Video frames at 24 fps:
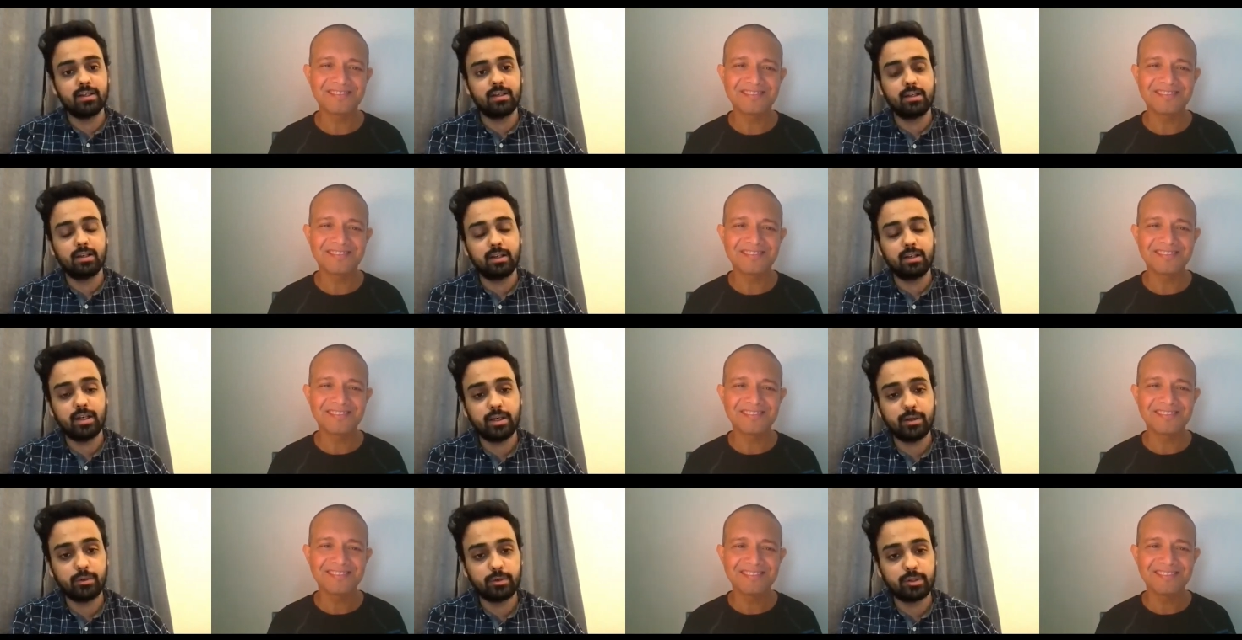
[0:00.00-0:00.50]

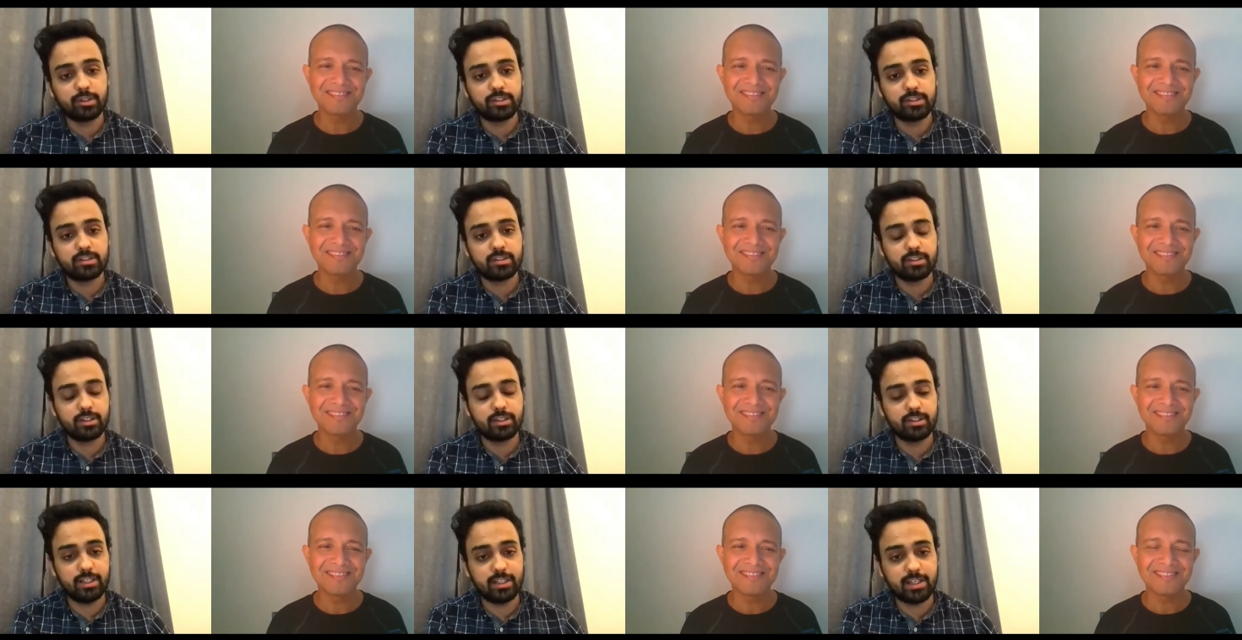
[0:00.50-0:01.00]
Speaker 1: it was
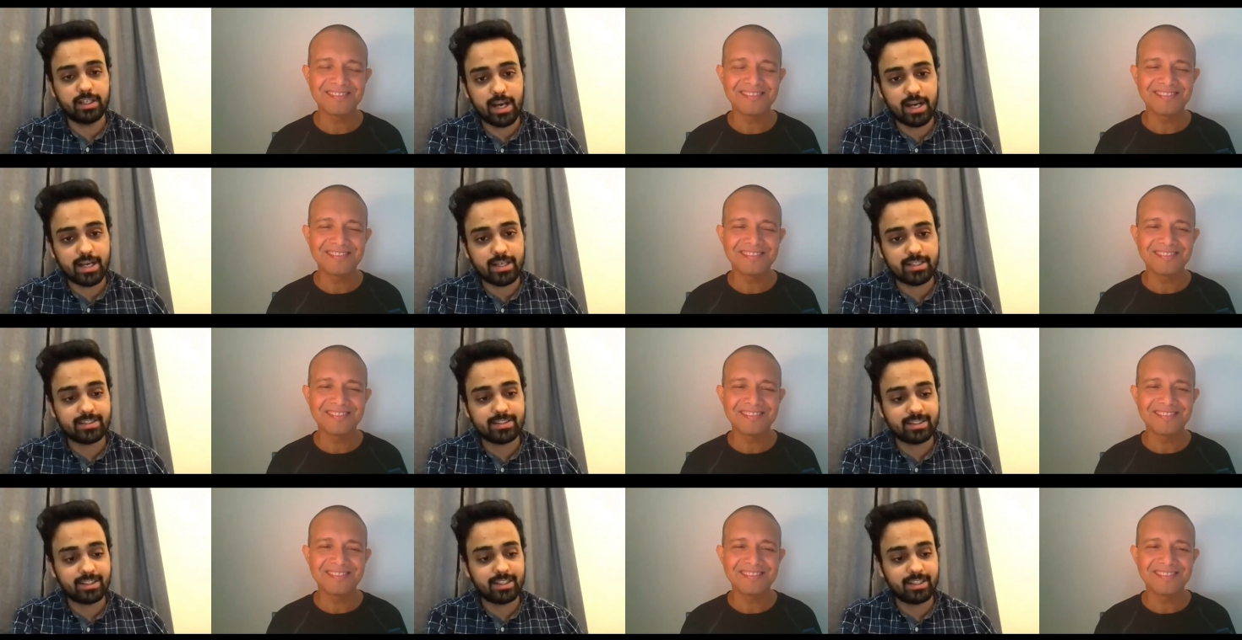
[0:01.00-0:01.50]
really
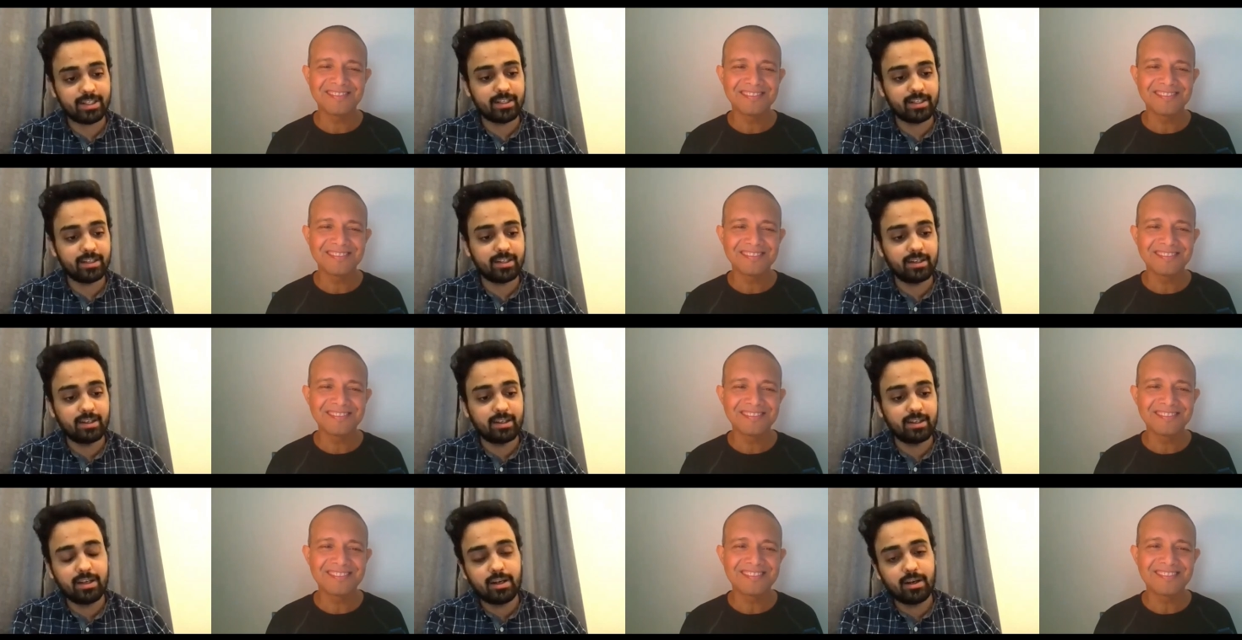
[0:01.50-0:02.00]
nice
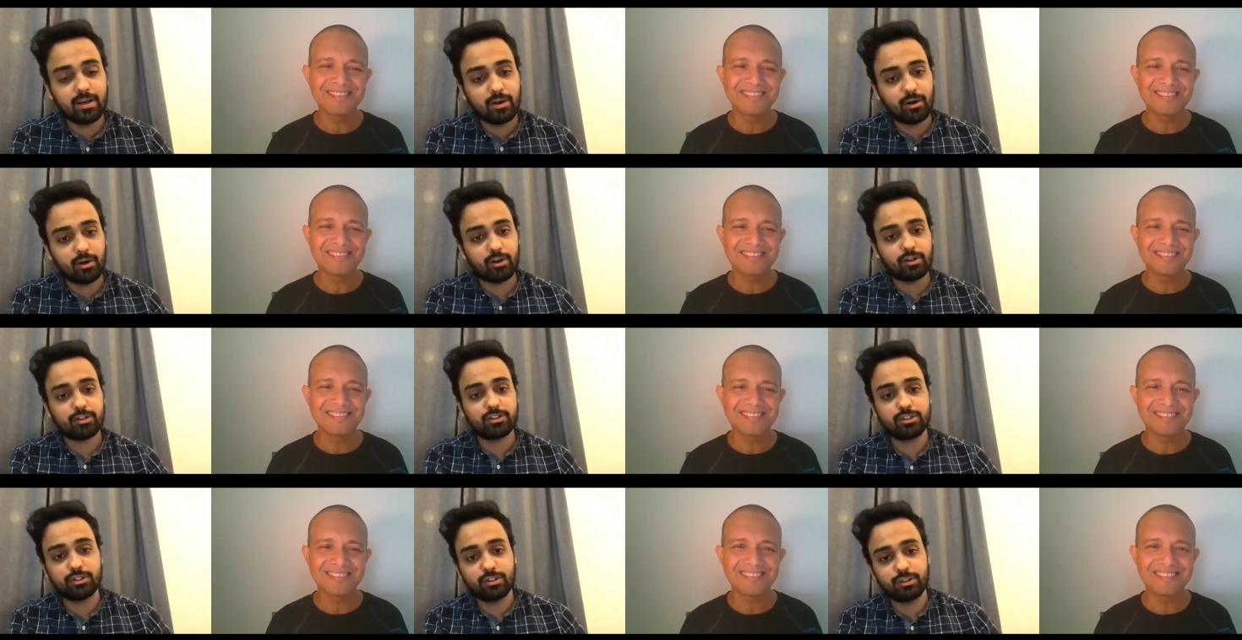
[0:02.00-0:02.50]
and
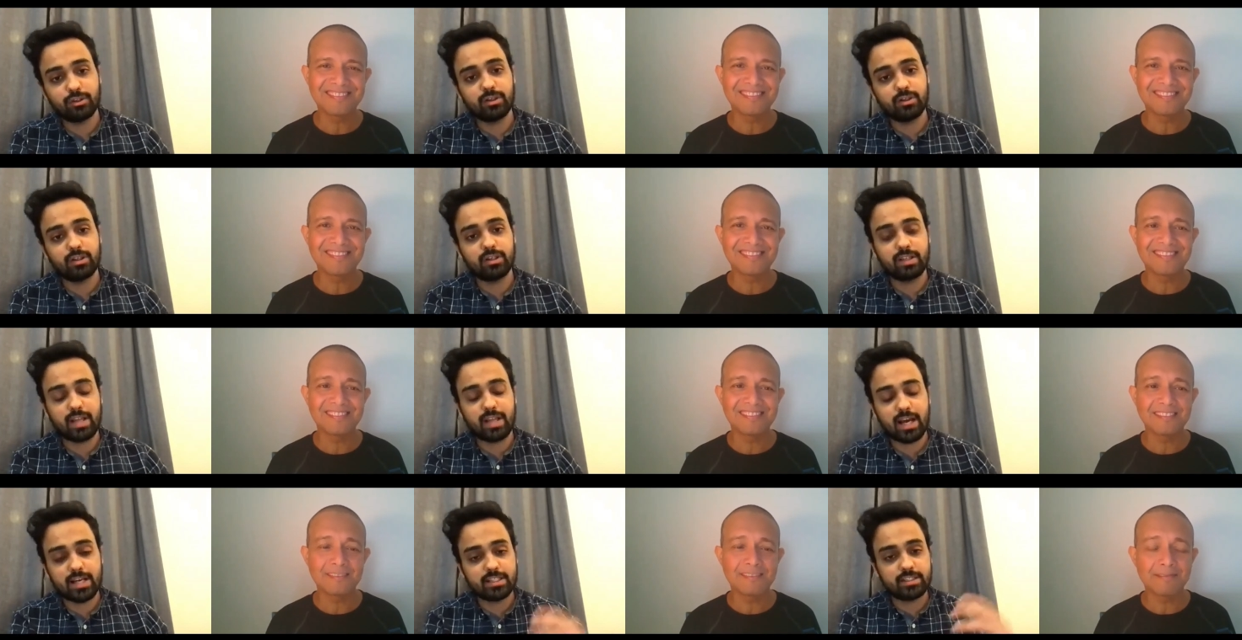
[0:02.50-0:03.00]
also
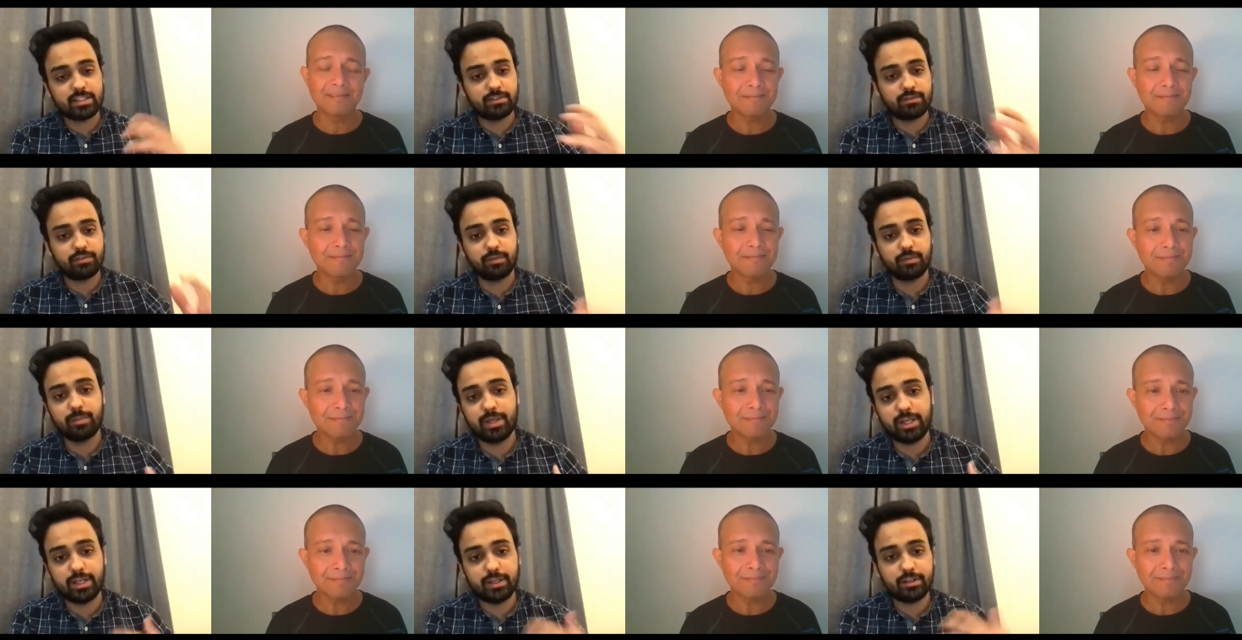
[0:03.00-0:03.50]
nice for
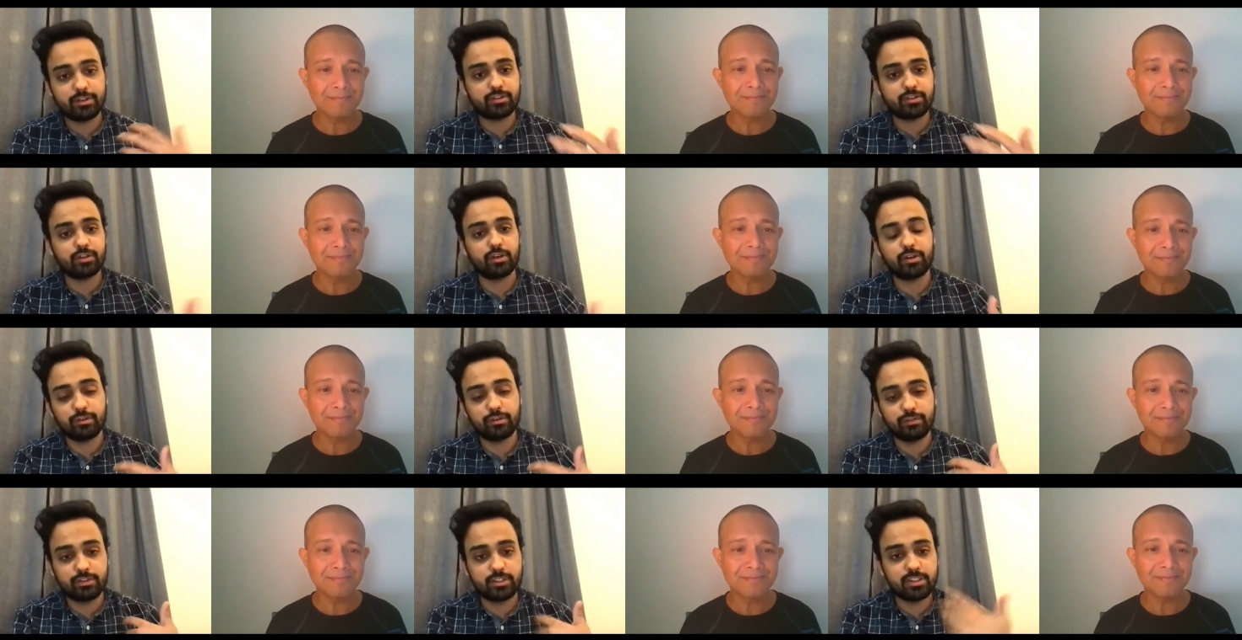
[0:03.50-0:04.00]
me to
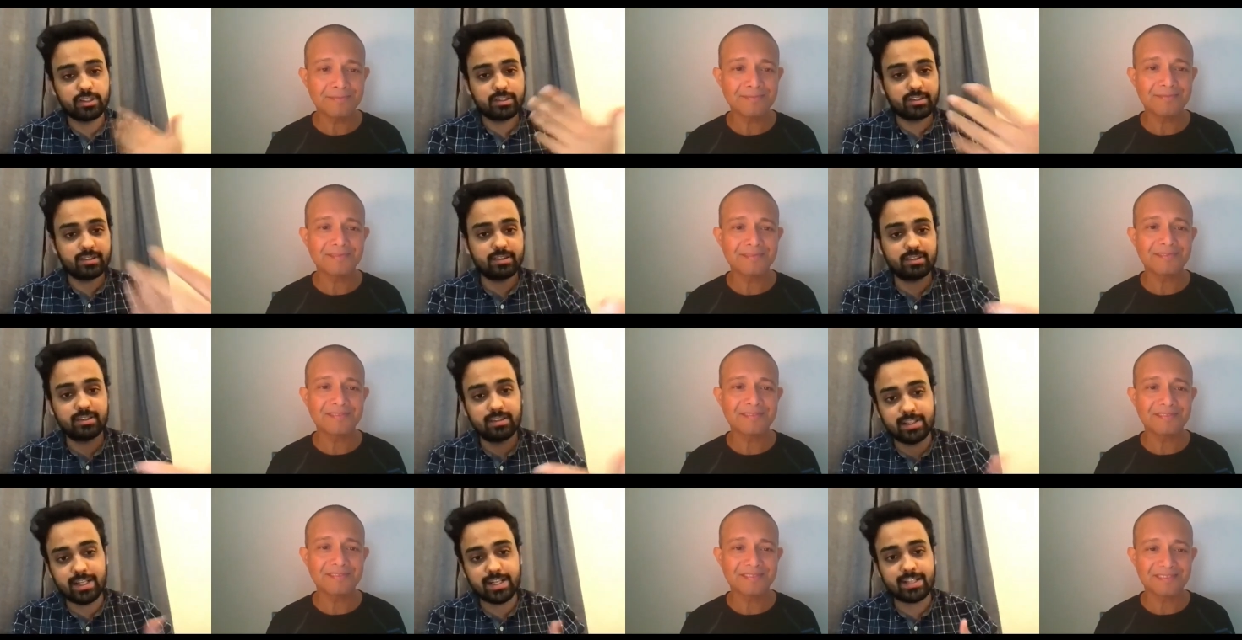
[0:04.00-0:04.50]
sort of
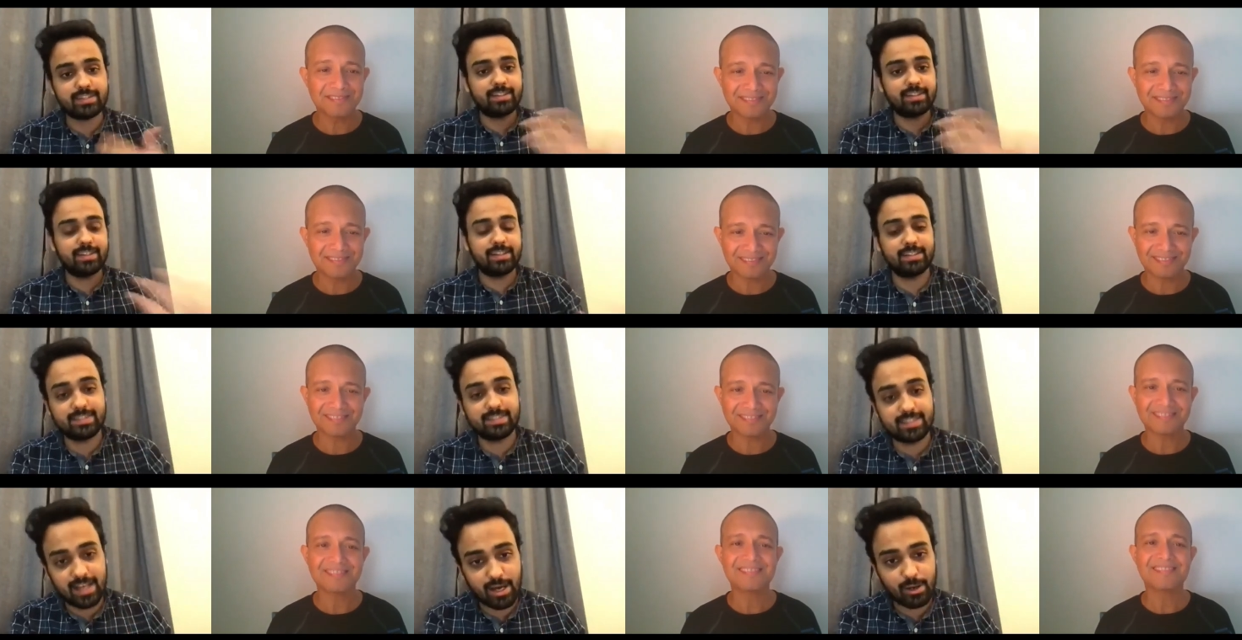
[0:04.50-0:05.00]
just let
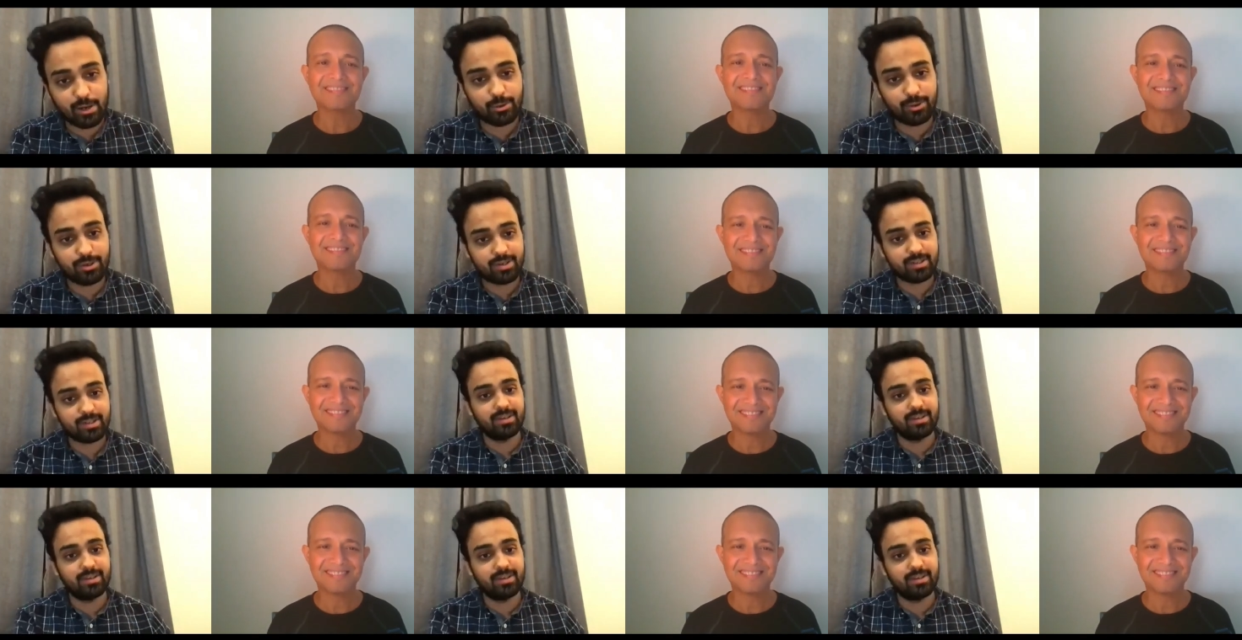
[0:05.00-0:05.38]
things out